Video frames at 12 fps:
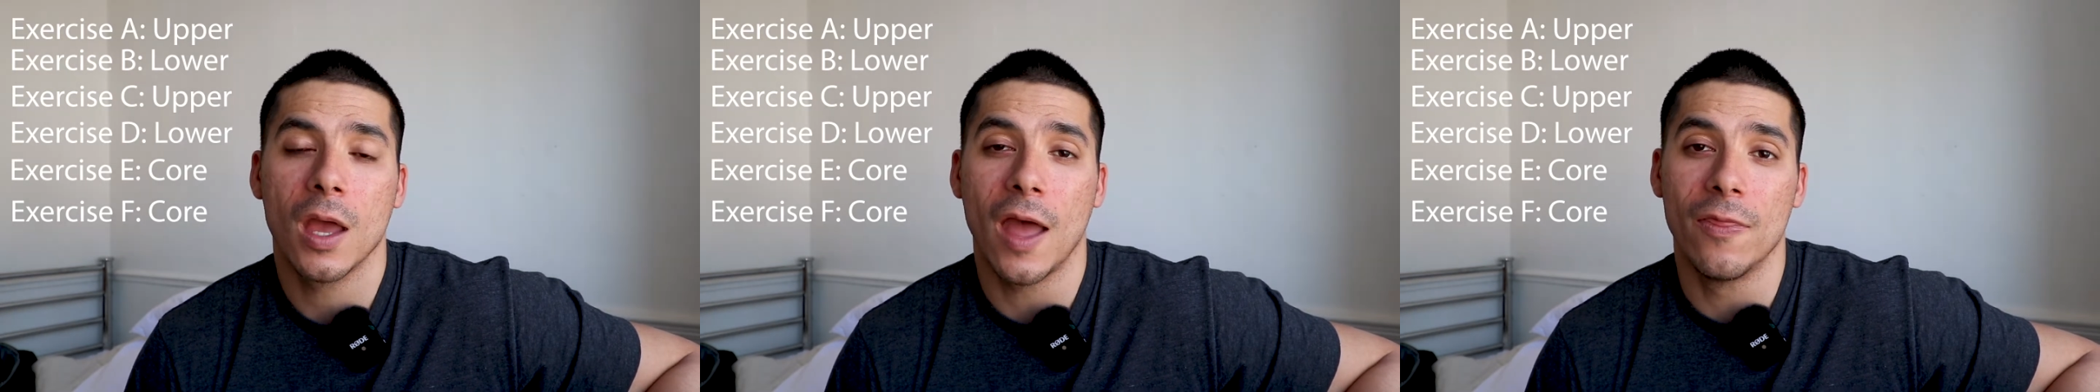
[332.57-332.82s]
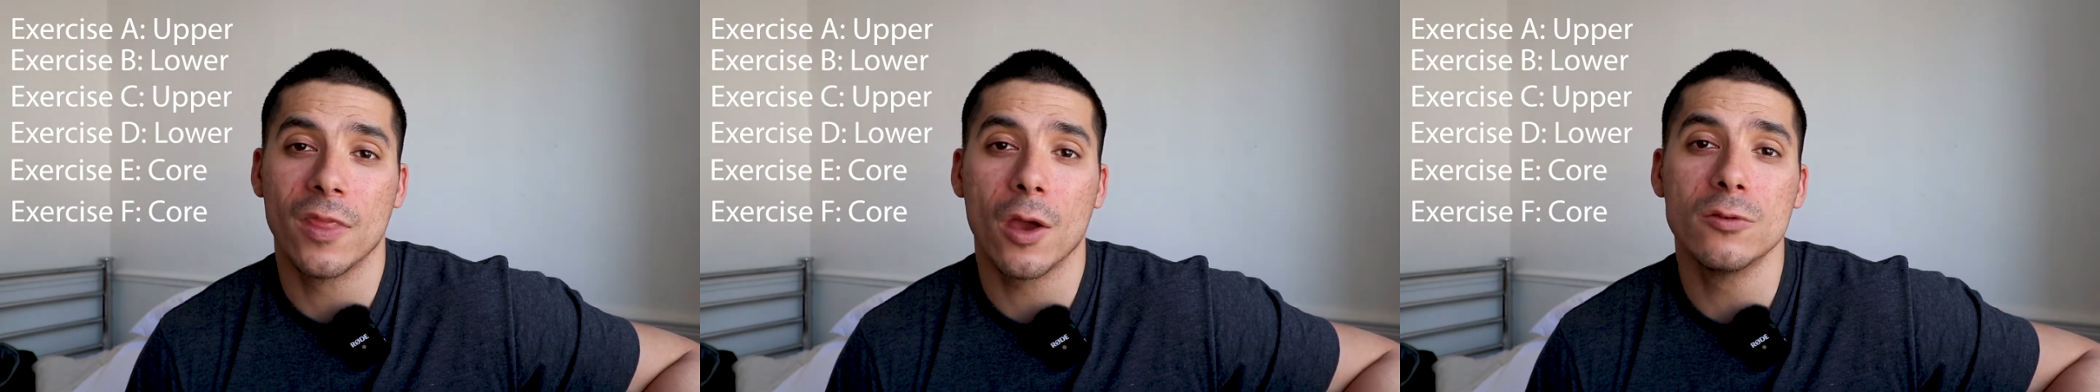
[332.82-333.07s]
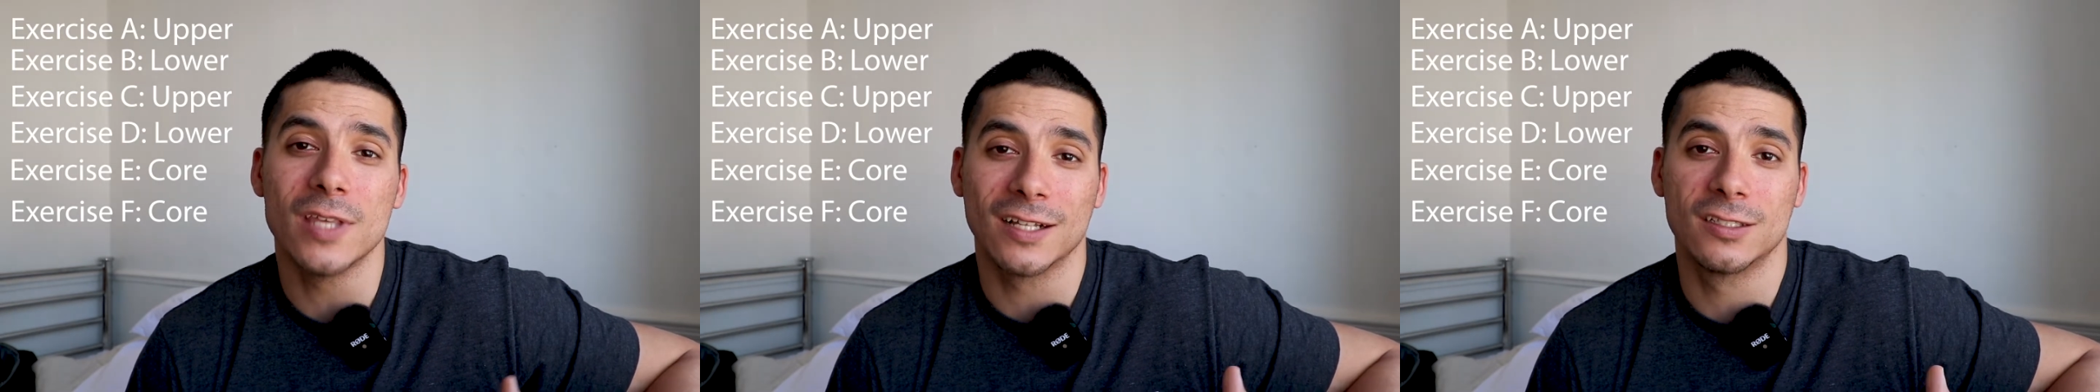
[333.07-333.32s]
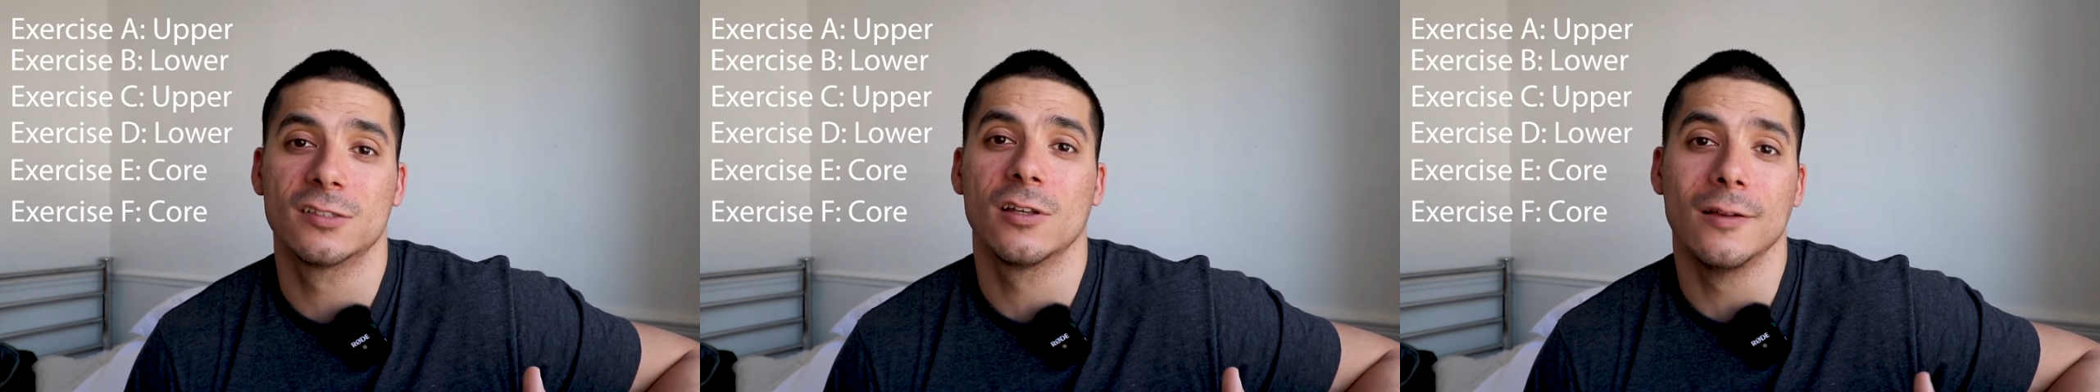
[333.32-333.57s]
and those
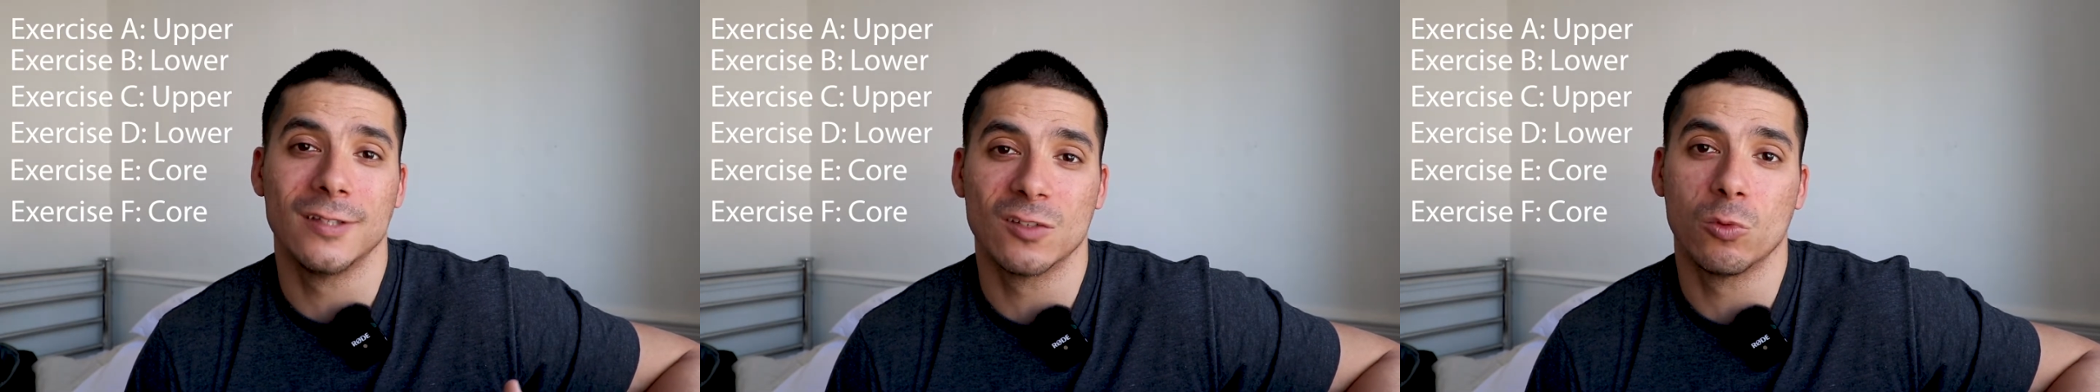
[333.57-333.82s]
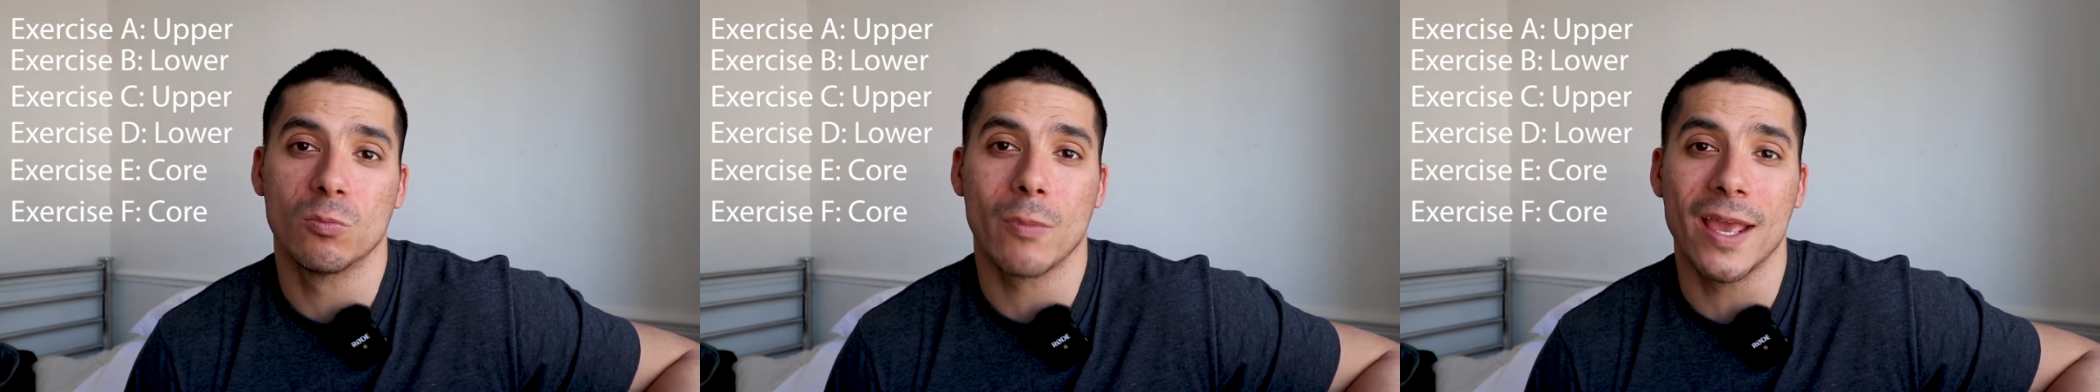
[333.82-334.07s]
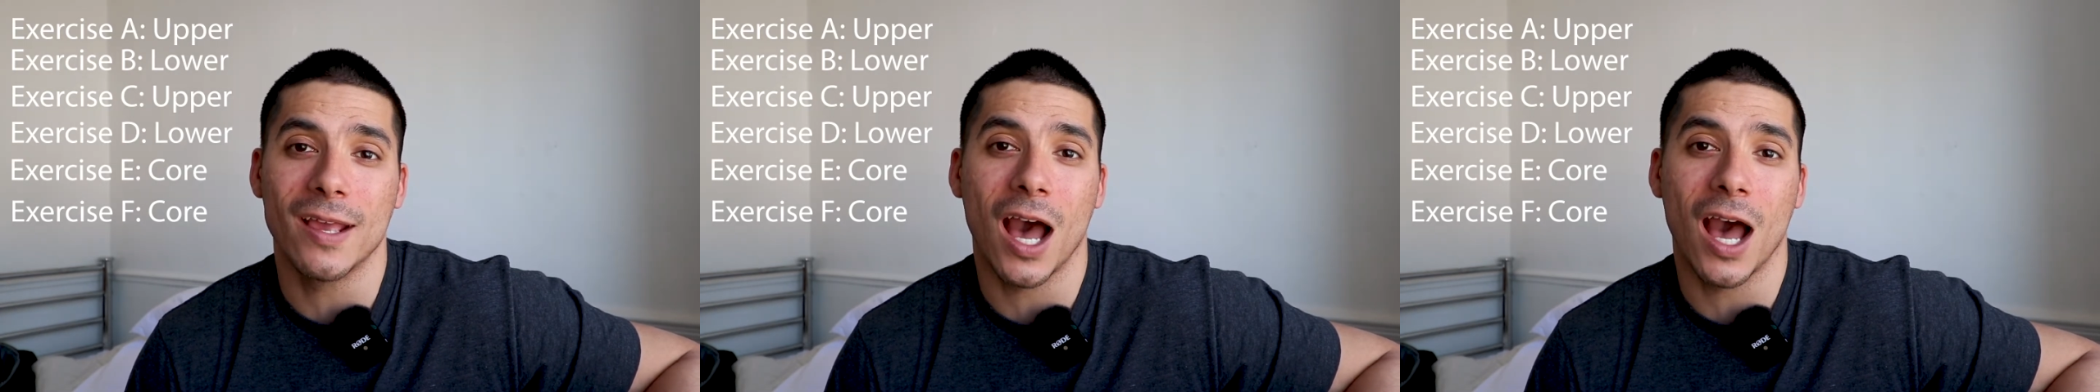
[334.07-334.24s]
exercises would make